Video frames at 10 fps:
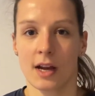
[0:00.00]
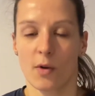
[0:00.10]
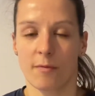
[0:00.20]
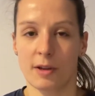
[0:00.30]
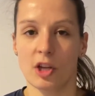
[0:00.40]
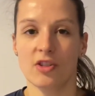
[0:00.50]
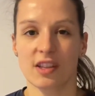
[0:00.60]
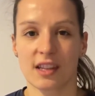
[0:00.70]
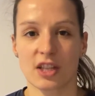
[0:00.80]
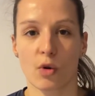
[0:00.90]
We've been
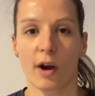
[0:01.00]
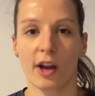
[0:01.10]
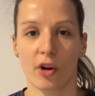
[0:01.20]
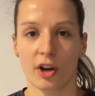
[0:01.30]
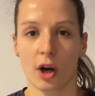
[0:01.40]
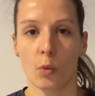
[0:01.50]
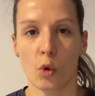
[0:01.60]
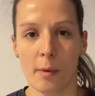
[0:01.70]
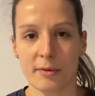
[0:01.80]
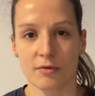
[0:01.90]
using these quite a lot in our
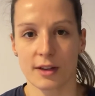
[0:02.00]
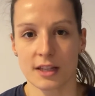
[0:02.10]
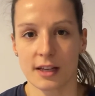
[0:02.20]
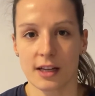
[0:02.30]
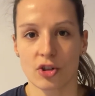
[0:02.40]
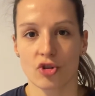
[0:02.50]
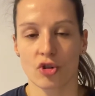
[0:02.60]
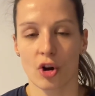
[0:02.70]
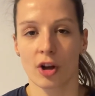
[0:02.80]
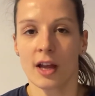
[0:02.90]
warm-ups recently in strong.